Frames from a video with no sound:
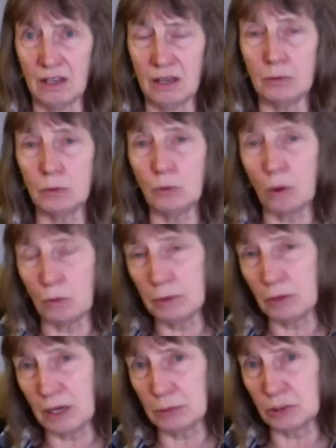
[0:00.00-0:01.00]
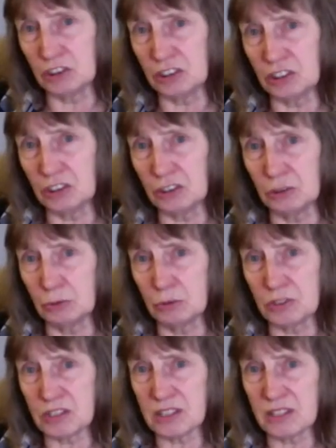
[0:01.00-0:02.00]
But what we were able to do
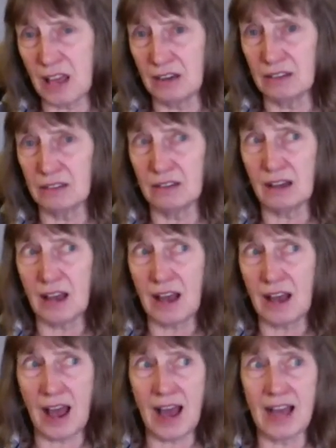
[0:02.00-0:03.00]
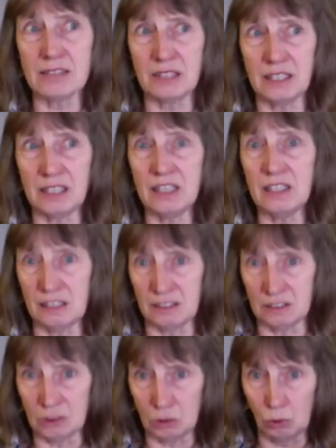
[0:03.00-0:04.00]
was then add
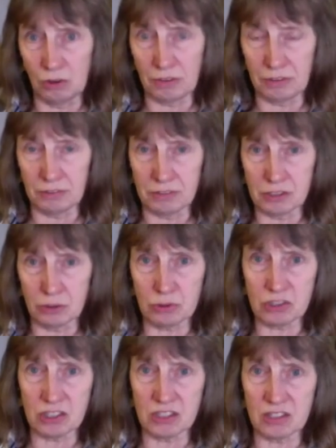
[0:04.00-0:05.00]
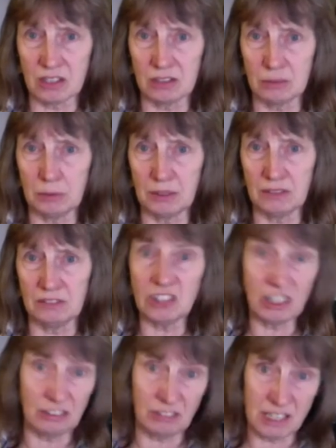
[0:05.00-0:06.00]
in all of the resources that had been
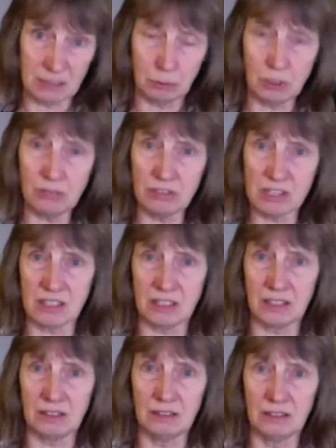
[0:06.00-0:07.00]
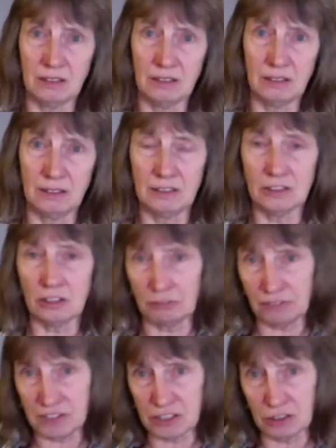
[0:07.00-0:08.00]
generated previously so the
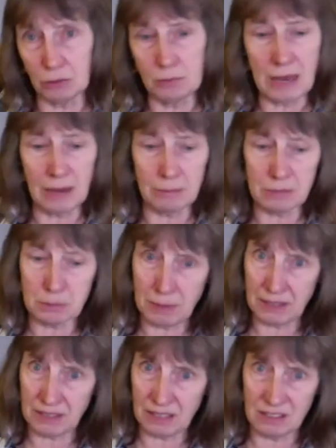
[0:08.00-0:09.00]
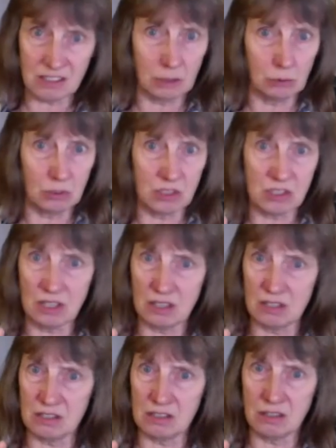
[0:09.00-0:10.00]
physical maps, BAC-end
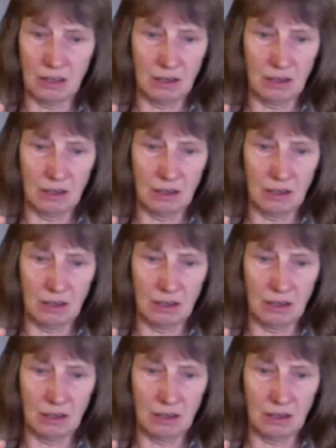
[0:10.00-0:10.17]
sequences,